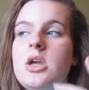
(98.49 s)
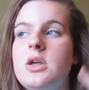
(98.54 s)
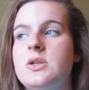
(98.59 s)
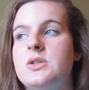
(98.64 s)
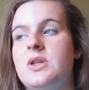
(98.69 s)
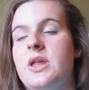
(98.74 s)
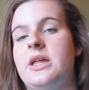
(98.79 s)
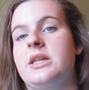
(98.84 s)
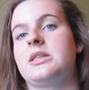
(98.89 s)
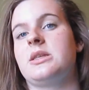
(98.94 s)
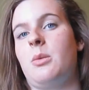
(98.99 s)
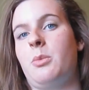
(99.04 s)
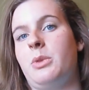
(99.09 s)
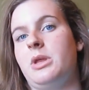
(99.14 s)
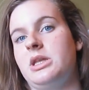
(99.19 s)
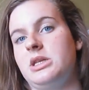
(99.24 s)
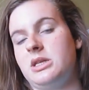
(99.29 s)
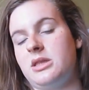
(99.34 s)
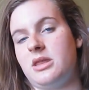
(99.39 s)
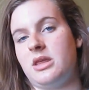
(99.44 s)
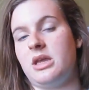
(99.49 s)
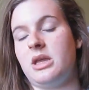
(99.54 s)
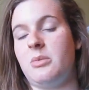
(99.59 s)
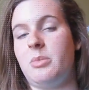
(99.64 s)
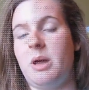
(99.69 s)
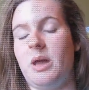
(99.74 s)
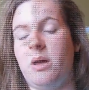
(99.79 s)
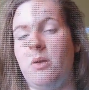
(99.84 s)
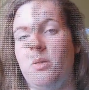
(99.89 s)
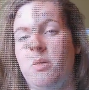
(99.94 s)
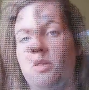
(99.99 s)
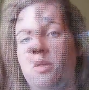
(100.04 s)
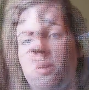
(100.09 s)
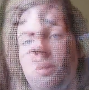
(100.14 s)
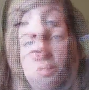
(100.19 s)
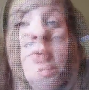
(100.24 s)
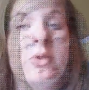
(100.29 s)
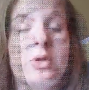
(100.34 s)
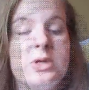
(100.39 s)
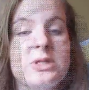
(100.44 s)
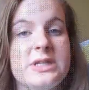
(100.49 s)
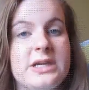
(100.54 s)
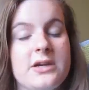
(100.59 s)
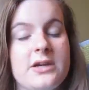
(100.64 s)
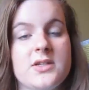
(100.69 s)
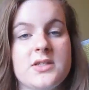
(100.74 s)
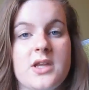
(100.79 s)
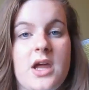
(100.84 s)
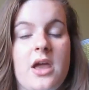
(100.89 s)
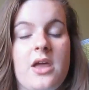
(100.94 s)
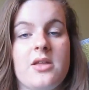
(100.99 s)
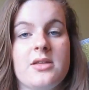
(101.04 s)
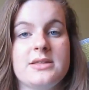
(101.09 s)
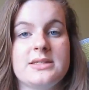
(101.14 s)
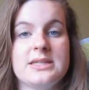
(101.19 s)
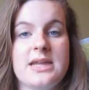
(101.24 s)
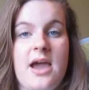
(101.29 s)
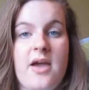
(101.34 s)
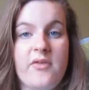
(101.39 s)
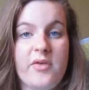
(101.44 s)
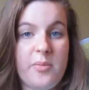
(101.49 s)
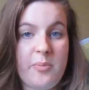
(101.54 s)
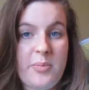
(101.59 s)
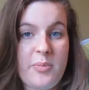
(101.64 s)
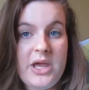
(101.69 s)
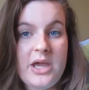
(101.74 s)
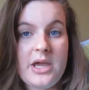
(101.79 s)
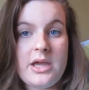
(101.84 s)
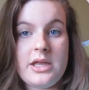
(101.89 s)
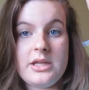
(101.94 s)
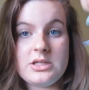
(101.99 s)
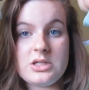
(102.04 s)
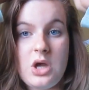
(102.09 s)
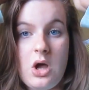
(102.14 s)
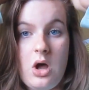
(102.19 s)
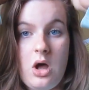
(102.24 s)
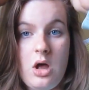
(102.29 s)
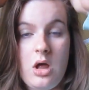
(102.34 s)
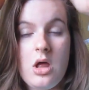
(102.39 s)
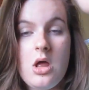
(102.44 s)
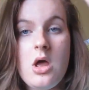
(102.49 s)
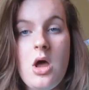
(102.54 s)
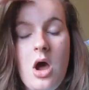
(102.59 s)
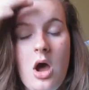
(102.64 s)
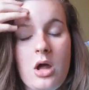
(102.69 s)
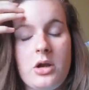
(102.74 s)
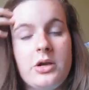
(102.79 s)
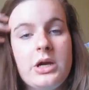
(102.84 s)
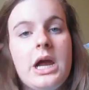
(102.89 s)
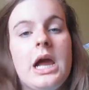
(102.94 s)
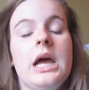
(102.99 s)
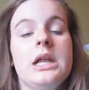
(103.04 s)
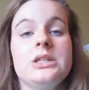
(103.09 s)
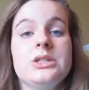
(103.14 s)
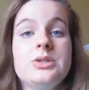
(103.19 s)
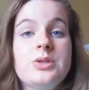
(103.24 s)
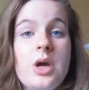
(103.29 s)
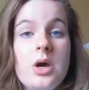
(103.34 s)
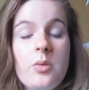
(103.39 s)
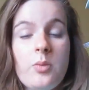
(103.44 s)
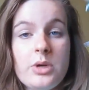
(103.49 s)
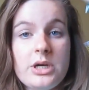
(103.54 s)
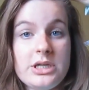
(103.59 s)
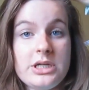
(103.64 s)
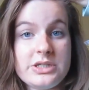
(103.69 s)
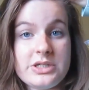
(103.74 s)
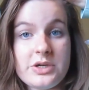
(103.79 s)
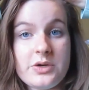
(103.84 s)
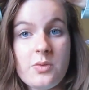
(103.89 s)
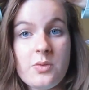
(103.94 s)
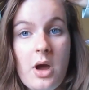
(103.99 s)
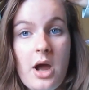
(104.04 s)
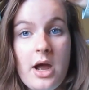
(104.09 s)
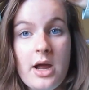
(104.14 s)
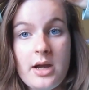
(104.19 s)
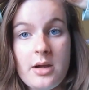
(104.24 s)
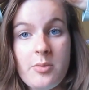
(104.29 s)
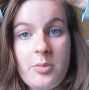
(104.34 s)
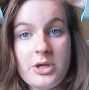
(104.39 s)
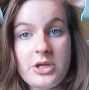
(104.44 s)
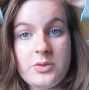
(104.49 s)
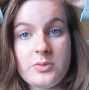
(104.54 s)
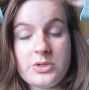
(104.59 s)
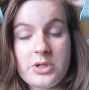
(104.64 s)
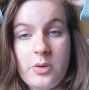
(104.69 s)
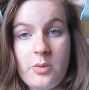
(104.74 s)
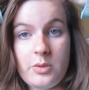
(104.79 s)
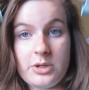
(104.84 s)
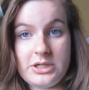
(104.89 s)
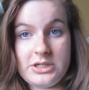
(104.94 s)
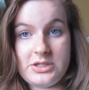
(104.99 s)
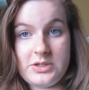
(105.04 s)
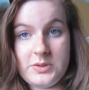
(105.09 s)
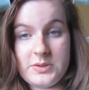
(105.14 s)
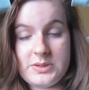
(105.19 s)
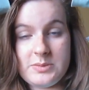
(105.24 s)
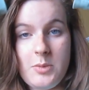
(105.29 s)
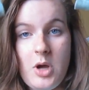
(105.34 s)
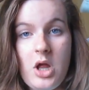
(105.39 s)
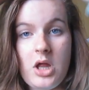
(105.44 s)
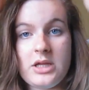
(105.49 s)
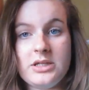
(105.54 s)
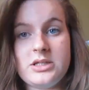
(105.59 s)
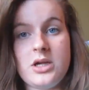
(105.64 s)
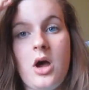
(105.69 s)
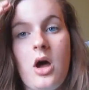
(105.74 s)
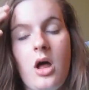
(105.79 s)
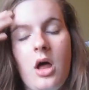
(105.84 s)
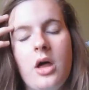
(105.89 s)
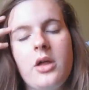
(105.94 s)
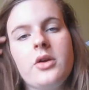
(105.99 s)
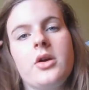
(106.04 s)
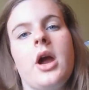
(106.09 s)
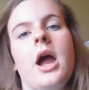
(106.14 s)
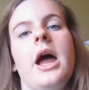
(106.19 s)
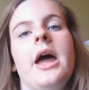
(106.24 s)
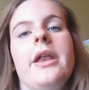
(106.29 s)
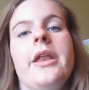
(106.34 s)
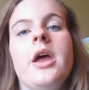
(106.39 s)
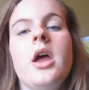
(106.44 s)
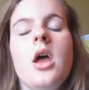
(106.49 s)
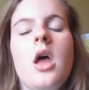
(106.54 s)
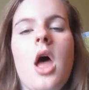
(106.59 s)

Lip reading: So that's something to think about. The goal for this hairstyle is to have it big and tall on your head. You don't want it too wide, but you don't want it too small and tall on your head.